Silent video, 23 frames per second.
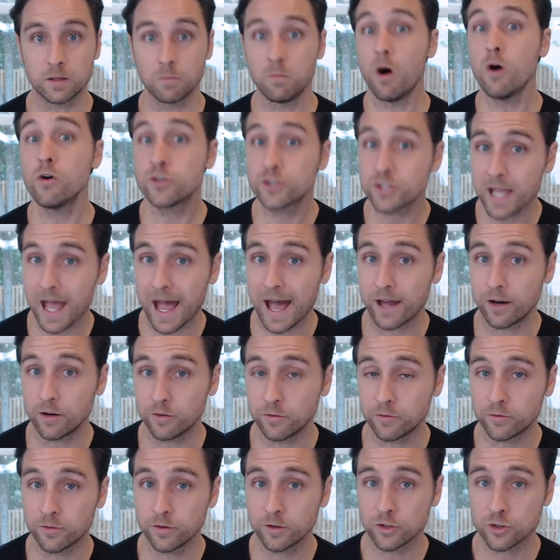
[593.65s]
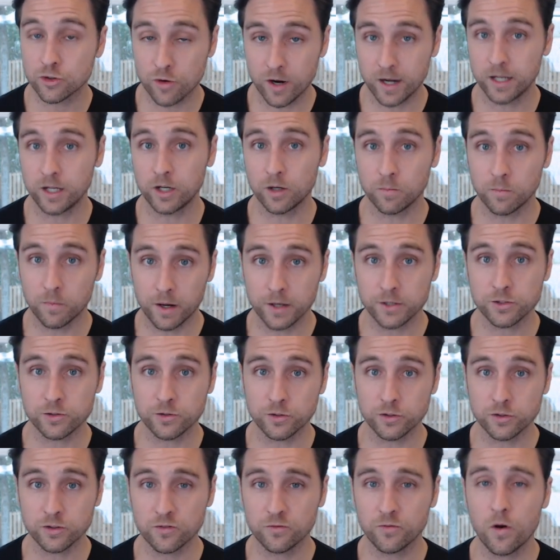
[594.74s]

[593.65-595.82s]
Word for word: the most out of training your muscles,